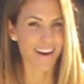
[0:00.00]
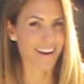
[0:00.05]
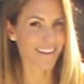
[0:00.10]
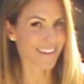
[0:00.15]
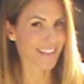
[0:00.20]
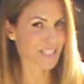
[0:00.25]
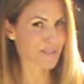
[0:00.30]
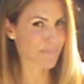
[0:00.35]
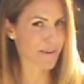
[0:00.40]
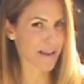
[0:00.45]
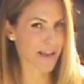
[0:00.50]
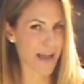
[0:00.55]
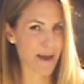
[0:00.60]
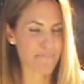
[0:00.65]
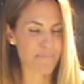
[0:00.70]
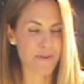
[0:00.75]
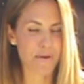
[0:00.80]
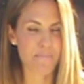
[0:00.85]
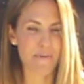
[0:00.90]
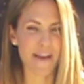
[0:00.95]
And let's pick
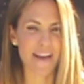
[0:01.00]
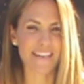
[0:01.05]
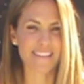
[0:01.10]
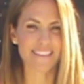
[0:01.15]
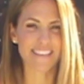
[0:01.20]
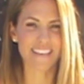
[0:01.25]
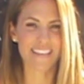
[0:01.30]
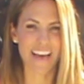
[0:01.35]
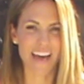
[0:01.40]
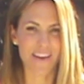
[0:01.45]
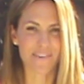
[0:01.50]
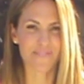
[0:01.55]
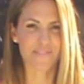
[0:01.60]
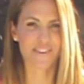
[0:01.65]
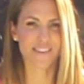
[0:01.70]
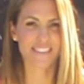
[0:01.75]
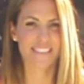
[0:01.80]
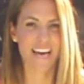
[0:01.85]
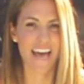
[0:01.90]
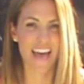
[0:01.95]
up the pace again
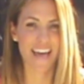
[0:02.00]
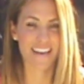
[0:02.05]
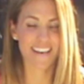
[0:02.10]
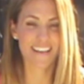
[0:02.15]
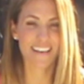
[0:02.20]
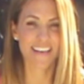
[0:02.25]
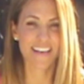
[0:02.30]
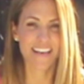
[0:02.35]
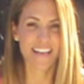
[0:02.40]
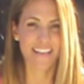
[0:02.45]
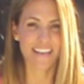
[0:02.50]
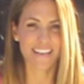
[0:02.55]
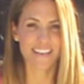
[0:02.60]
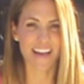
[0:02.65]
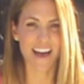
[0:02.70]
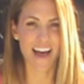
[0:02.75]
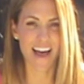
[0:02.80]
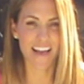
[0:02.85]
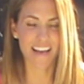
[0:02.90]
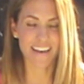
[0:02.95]
for 10,
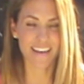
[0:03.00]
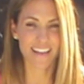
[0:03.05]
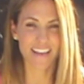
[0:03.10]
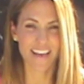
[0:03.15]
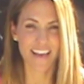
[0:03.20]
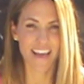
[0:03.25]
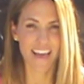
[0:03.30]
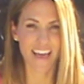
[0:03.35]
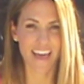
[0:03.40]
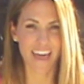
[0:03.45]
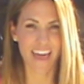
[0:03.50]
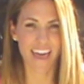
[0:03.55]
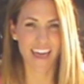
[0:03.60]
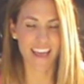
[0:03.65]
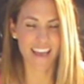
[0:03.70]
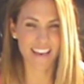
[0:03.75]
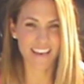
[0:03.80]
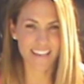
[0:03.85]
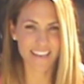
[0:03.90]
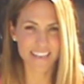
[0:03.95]
9,
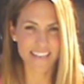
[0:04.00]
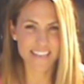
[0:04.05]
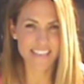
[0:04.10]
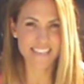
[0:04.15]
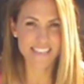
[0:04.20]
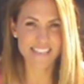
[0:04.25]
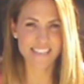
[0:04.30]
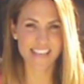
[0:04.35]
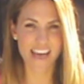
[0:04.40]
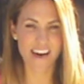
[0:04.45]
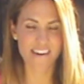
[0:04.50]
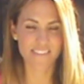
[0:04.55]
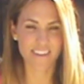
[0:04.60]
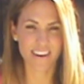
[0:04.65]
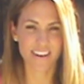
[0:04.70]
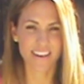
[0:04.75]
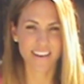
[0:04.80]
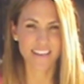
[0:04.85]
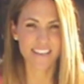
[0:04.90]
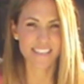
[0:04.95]
8,
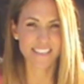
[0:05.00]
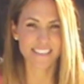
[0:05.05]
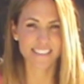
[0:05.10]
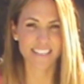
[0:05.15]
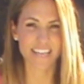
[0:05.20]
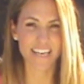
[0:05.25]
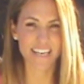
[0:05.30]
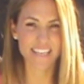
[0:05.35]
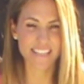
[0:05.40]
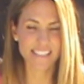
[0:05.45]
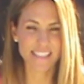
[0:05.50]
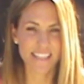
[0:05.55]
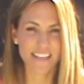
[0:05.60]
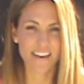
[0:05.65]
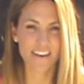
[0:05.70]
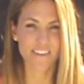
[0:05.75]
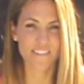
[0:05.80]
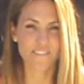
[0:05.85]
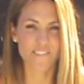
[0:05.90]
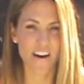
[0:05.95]
7, 6,
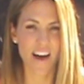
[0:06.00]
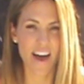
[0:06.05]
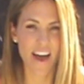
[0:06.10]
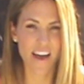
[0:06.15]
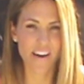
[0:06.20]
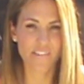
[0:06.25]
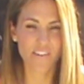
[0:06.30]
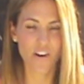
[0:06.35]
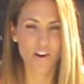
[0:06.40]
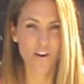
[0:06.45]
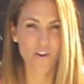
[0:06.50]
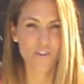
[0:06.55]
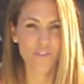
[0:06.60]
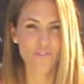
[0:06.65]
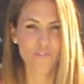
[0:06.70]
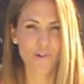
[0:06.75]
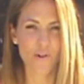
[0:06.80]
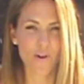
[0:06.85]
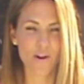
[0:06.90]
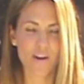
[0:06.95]
5,
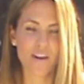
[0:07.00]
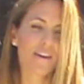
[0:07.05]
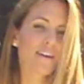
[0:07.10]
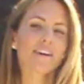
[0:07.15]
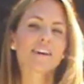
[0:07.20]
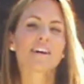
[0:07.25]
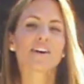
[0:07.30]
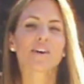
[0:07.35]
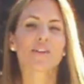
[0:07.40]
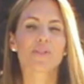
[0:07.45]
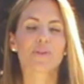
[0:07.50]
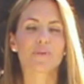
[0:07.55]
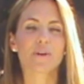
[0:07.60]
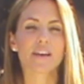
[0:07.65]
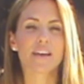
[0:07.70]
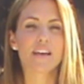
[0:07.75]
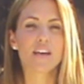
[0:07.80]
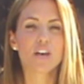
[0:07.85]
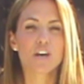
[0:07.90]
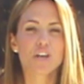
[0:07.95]
4,
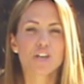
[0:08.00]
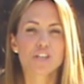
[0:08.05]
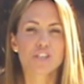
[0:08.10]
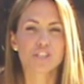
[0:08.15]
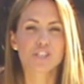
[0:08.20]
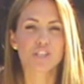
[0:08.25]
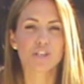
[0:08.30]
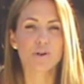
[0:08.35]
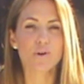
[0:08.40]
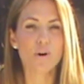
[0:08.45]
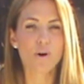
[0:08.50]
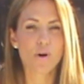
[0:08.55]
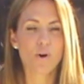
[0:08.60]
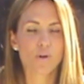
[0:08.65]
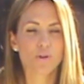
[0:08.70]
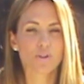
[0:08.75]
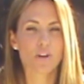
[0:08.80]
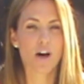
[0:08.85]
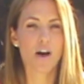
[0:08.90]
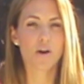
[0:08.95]
3, 2,
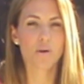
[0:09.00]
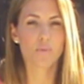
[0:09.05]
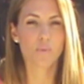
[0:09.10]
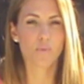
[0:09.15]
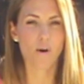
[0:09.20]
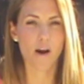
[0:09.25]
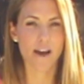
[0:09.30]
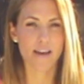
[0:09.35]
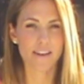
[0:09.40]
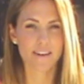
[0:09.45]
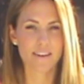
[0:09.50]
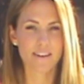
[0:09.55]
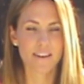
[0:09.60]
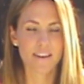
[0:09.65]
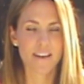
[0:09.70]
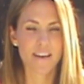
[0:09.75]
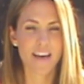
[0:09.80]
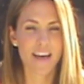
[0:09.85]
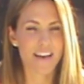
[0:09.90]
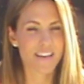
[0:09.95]
hold on, 1,
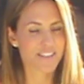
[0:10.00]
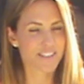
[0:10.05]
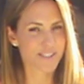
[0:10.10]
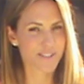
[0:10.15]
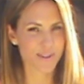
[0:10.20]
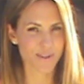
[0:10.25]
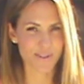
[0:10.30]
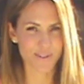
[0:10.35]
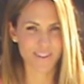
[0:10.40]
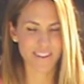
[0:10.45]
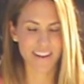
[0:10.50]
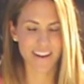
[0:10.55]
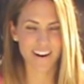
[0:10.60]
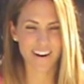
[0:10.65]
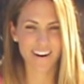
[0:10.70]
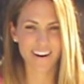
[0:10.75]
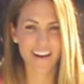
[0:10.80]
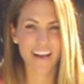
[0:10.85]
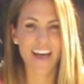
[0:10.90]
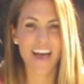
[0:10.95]
and just hold
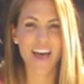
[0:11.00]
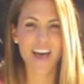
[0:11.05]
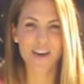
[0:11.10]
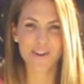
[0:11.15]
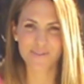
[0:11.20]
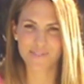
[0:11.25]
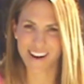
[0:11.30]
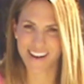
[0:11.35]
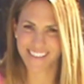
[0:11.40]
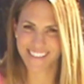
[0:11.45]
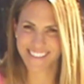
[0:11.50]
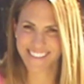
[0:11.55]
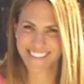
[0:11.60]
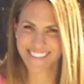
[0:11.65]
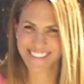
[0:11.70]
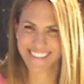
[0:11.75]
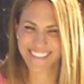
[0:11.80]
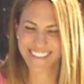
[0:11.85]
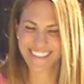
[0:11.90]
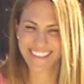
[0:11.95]
there and
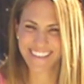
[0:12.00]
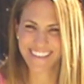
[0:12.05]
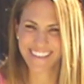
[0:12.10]
rest.